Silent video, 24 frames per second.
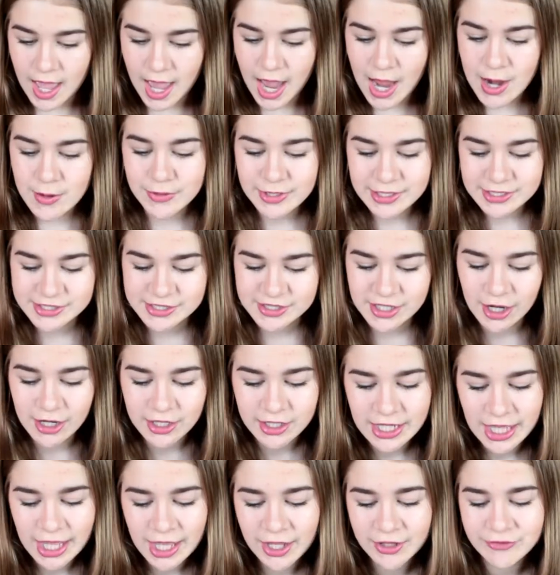I want to start
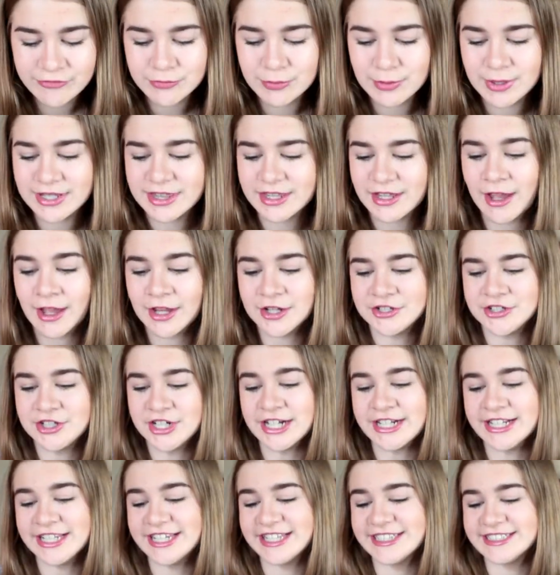off with
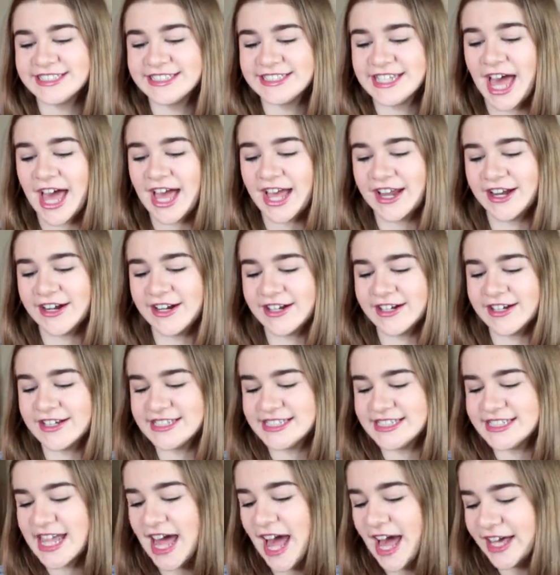Australian
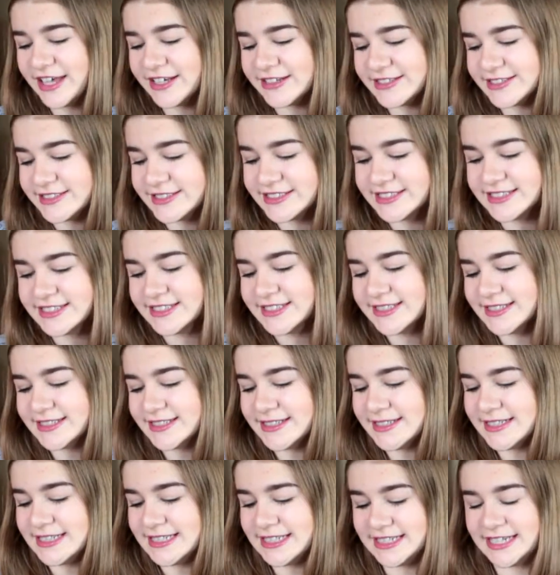style
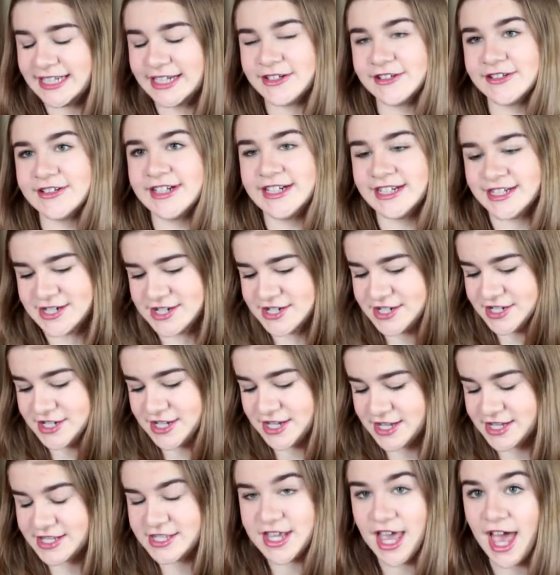licorice,
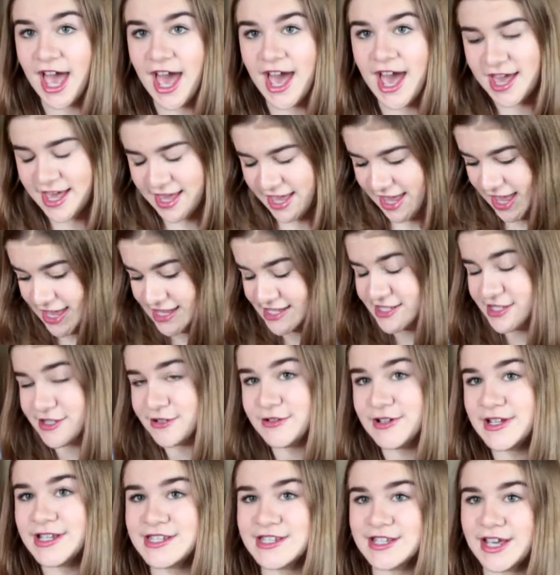because as
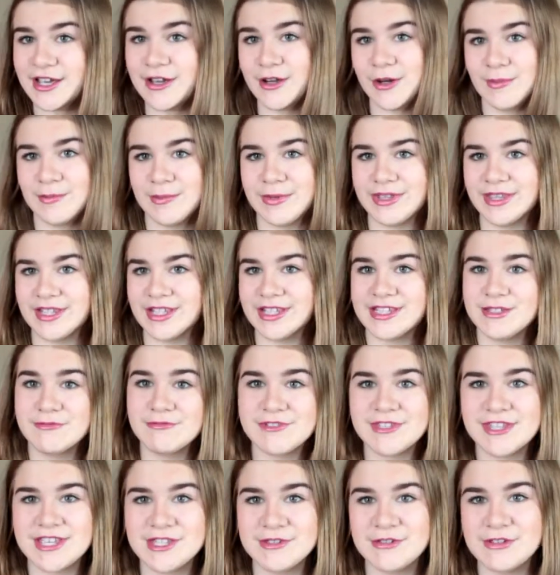soon as I opened this,
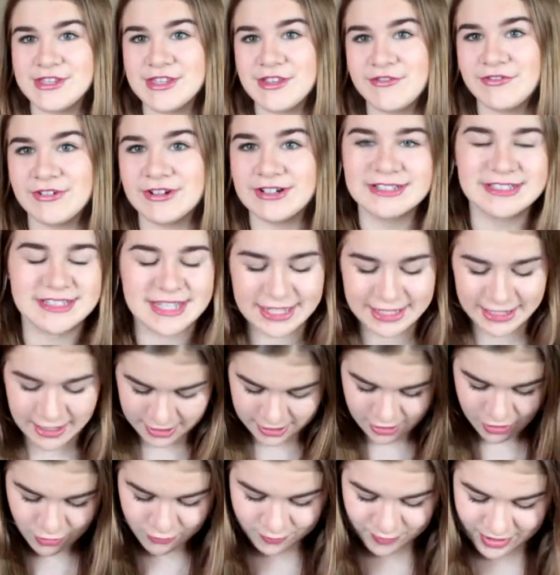so this was the first thing
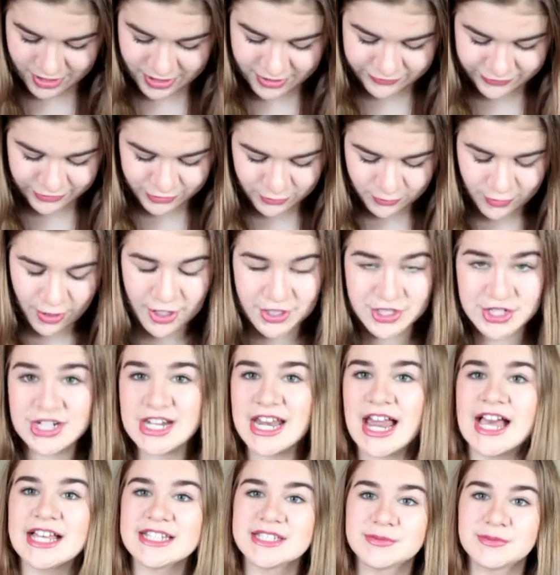I opened if you watched
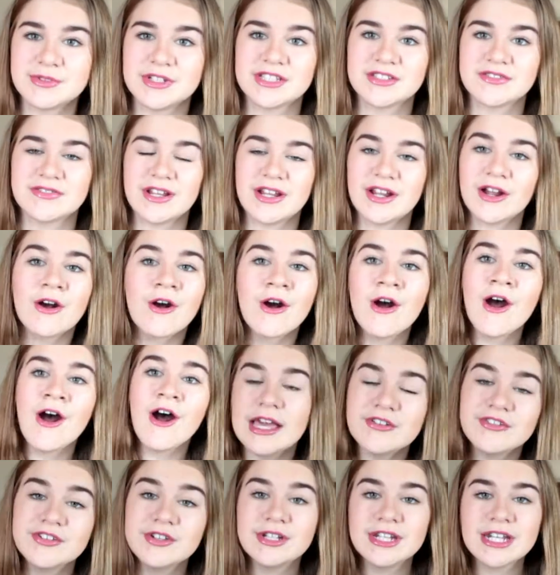last week's video.
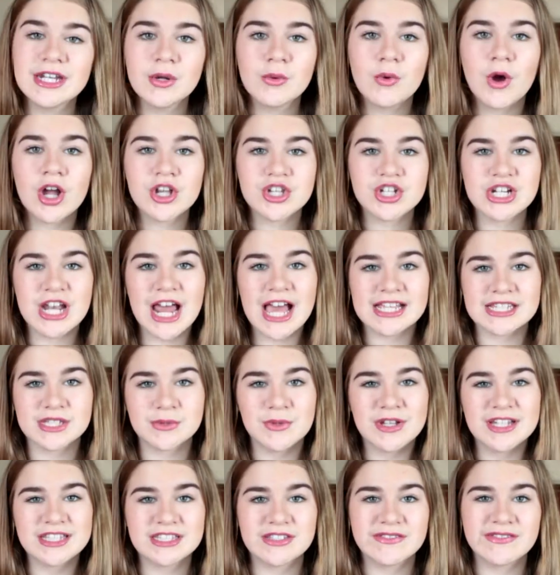If you didn't watch last
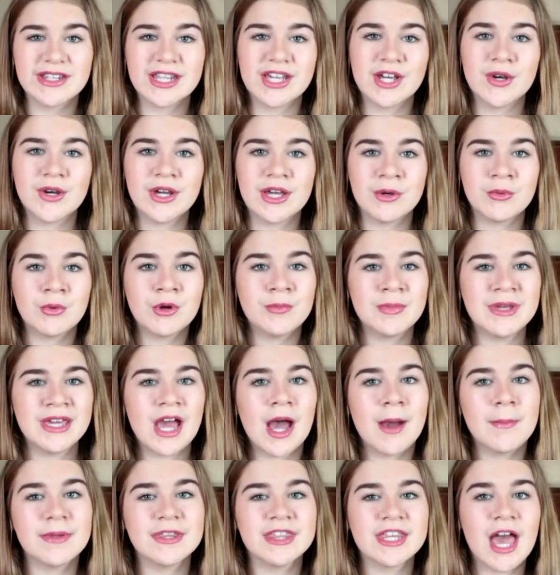week's video, it will be
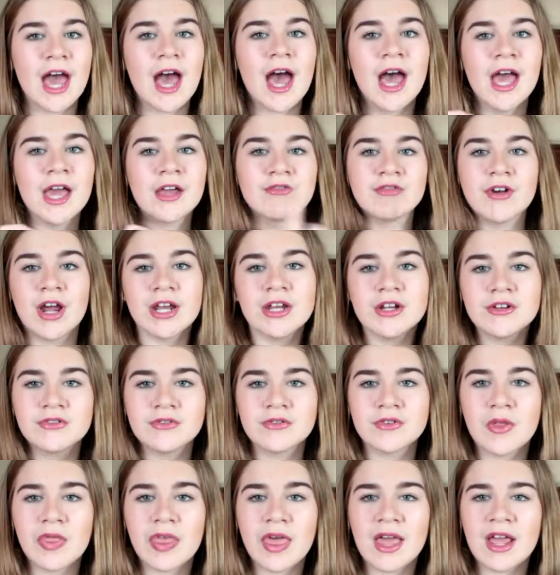up in the eye right
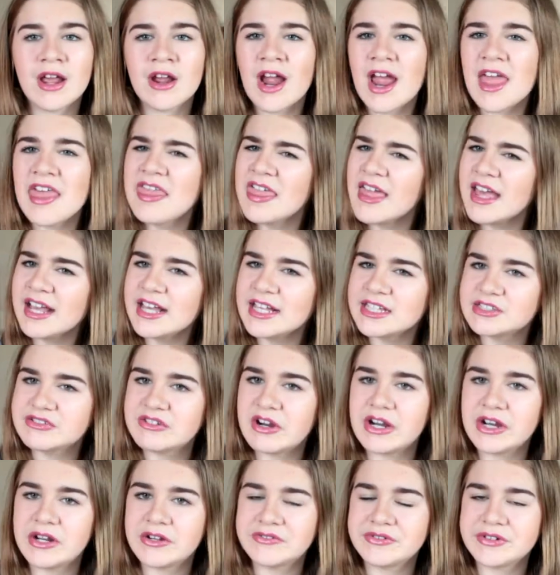over there. I think it's
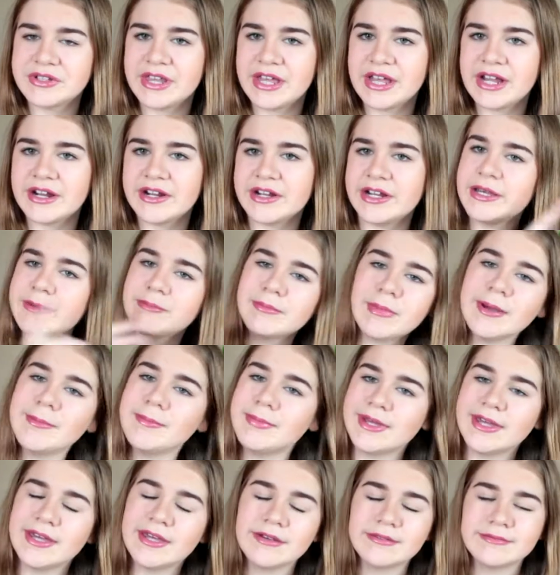right over there. It might
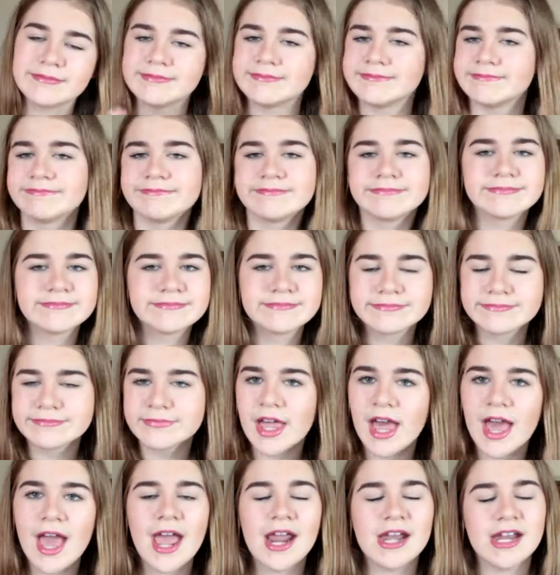be.
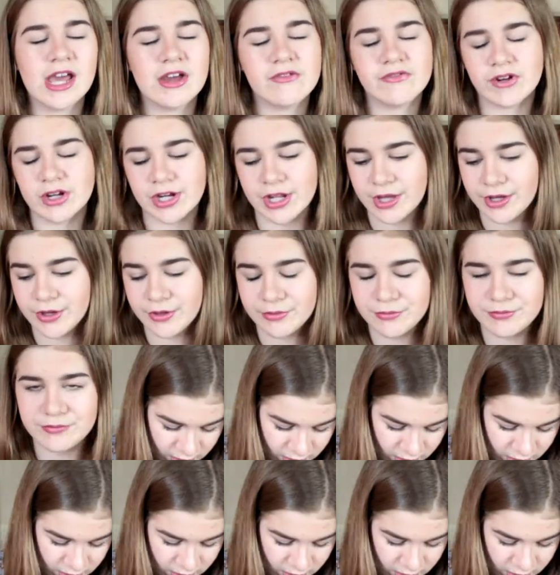I never know.